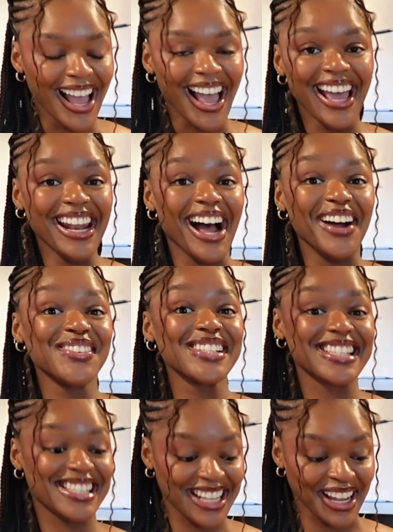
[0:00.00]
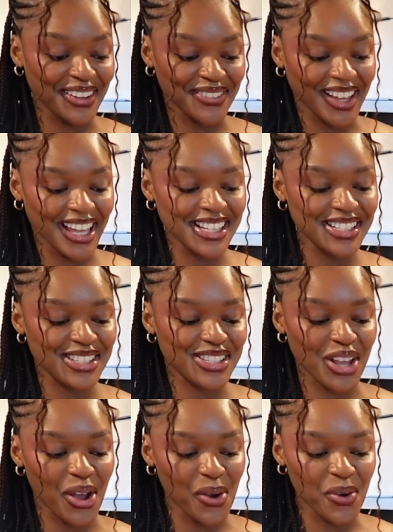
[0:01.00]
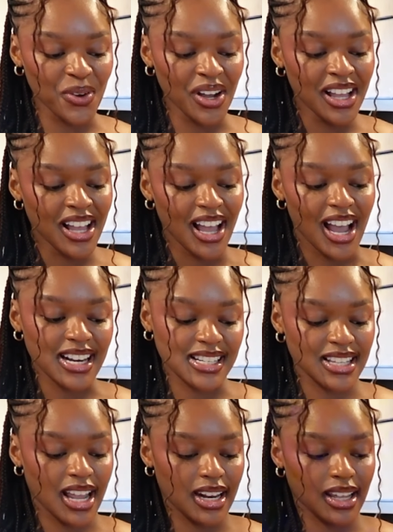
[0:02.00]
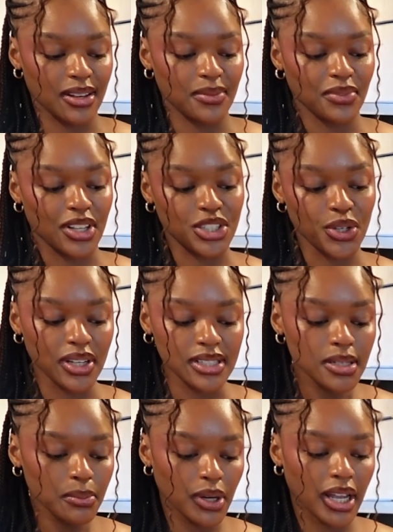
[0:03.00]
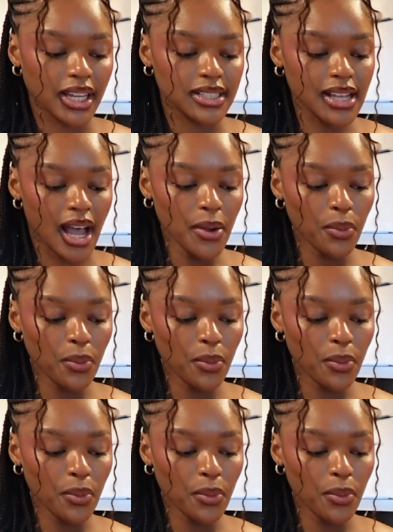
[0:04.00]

And I was sick of it, so I decided, let's go get some braids.